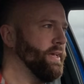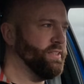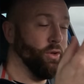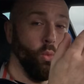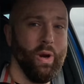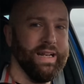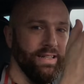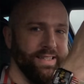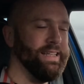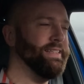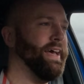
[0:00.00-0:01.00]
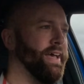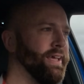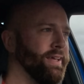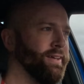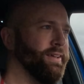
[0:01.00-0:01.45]
It's a windy
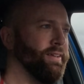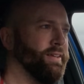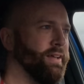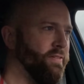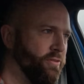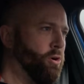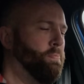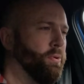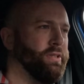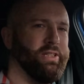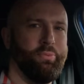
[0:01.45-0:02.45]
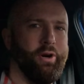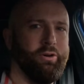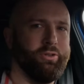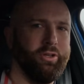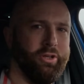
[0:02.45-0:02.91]
day. I feel pretty well
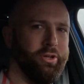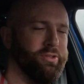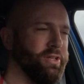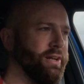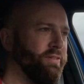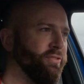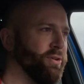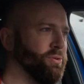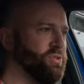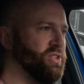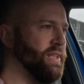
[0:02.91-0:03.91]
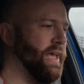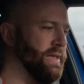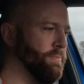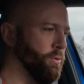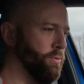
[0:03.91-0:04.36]
cocooned and it feels
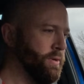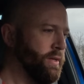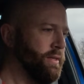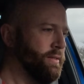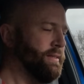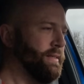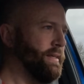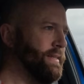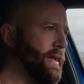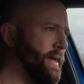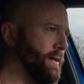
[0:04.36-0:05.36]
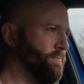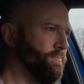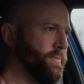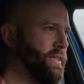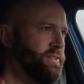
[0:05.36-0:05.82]
stable. And yeah,
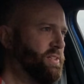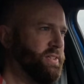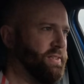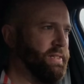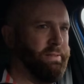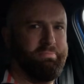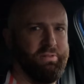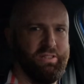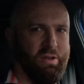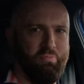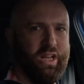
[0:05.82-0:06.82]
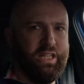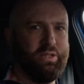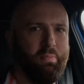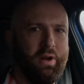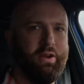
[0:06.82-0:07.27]
it's a
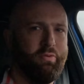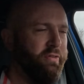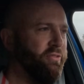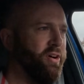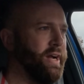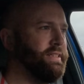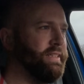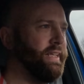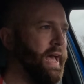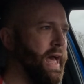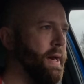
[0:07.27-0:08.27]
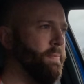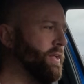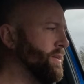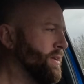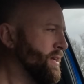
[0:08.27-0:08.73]
reasonably refined
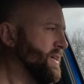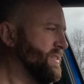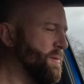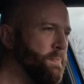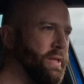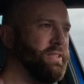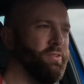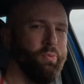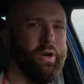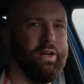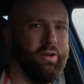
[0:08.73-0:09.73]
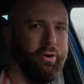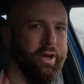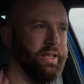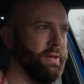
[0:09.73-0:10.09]
cabin. It's a bit of wind noise.